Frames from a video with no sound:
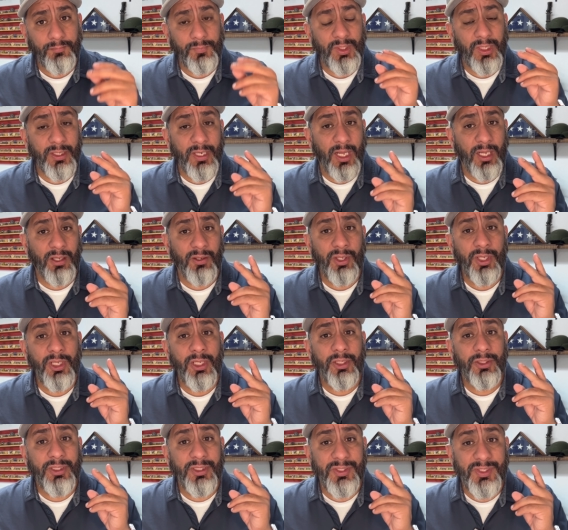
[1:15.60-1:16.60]
Now,
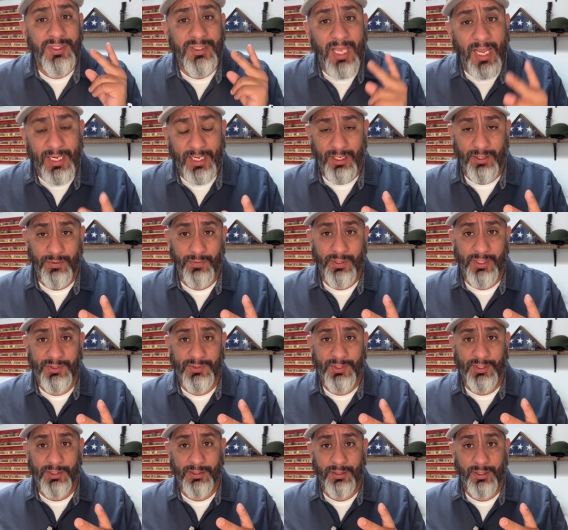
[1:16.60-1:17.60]
the second
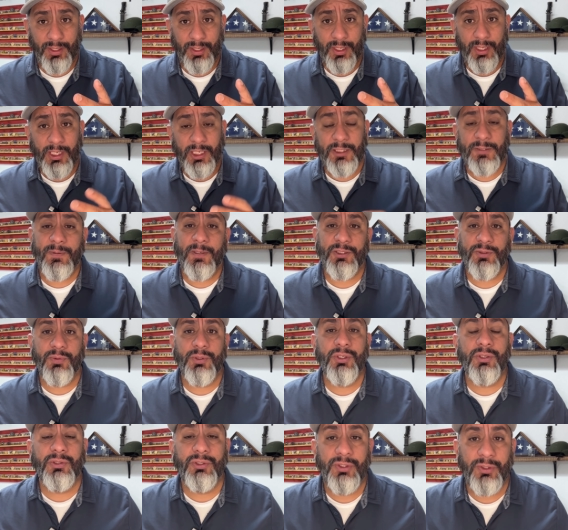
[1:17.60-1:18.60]
reason is because when
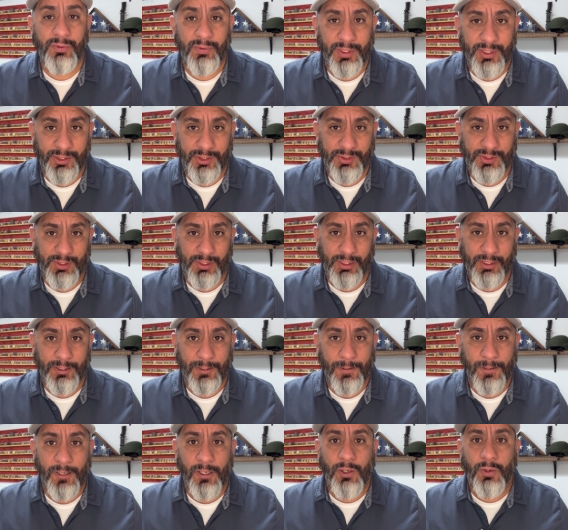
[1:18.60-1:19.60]
you do intercede,
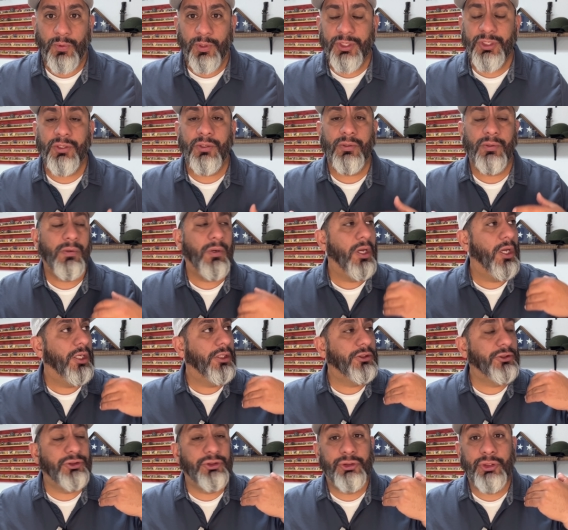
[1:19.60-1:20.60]
when you
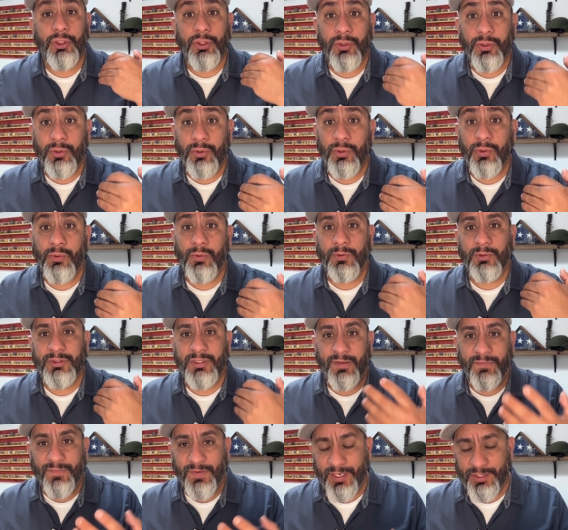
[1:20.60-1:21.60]
do
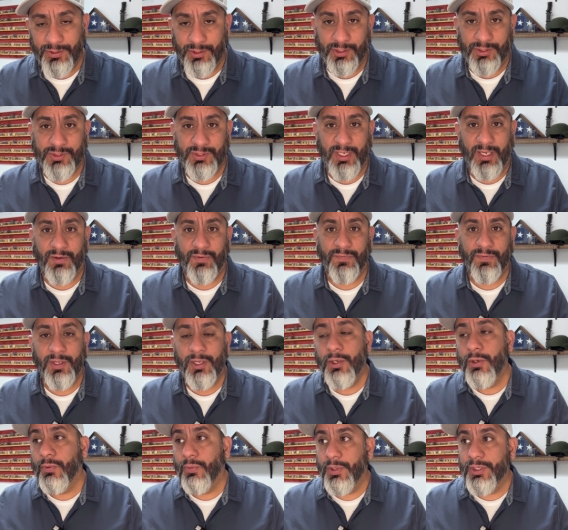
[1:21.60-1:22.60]
defend yourself,
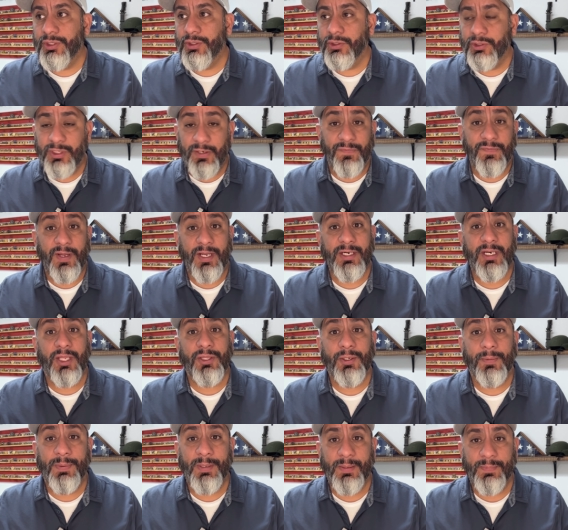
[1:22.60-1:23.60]
when you defend
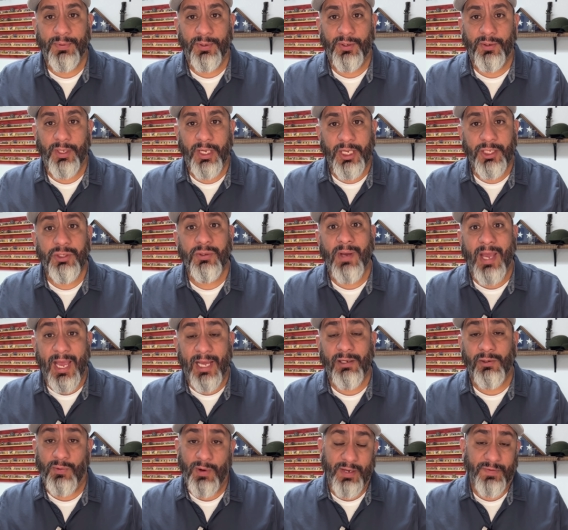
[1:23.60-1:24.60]
other people and you
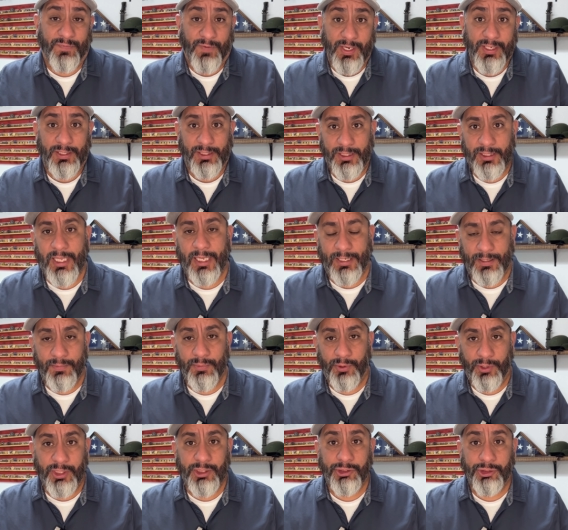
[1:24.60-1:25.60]
act, quite frankly, like a
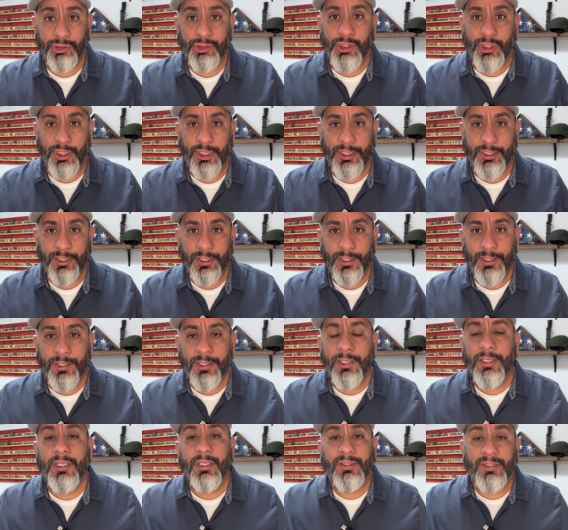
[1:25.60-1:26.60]
Marine should,
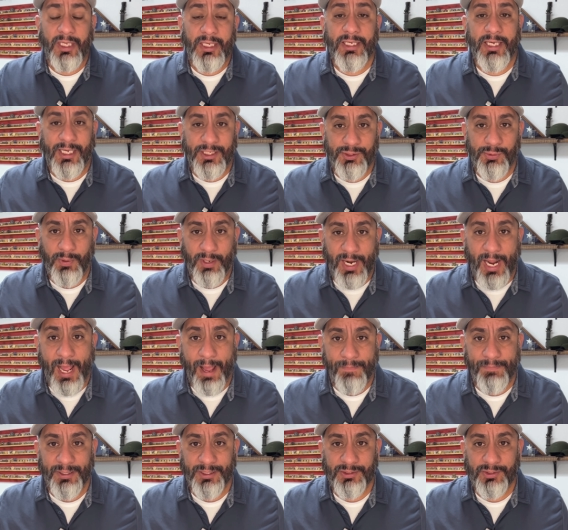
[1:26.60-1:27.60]
then guess what
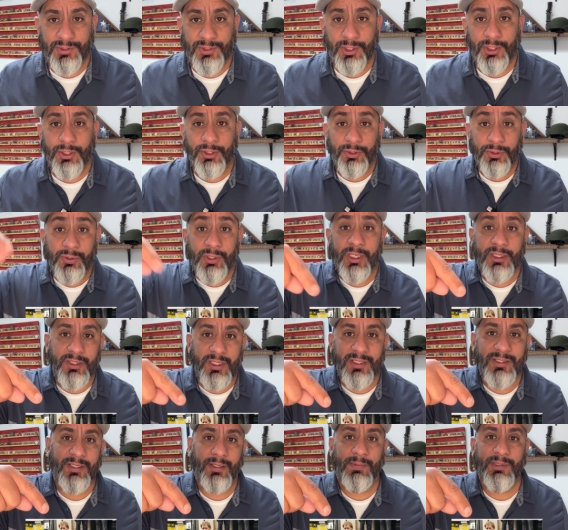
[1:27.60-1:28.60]
happens? You get
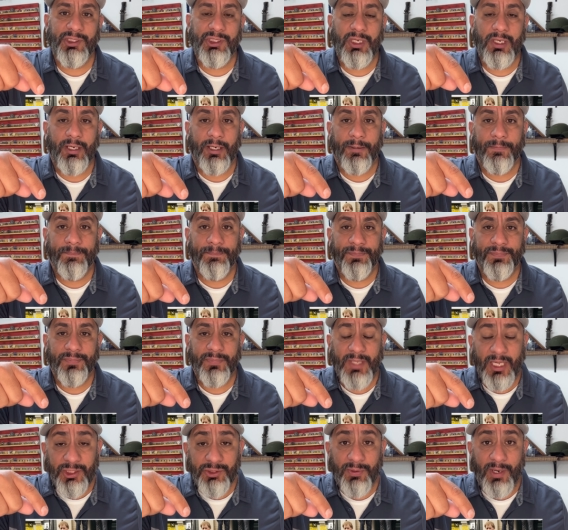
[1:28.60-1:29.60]
this image here.
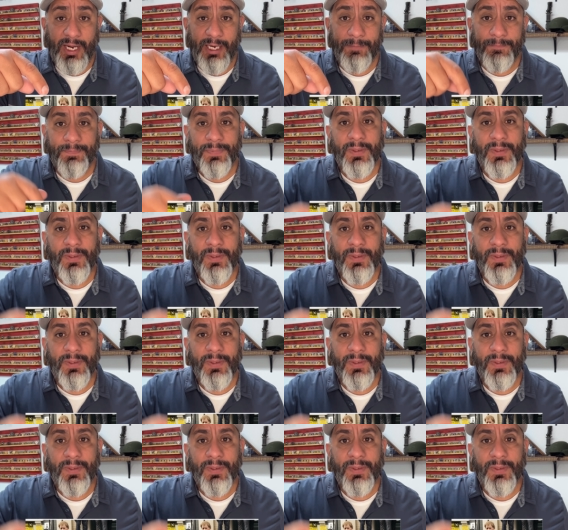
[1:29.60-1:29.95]
That's right.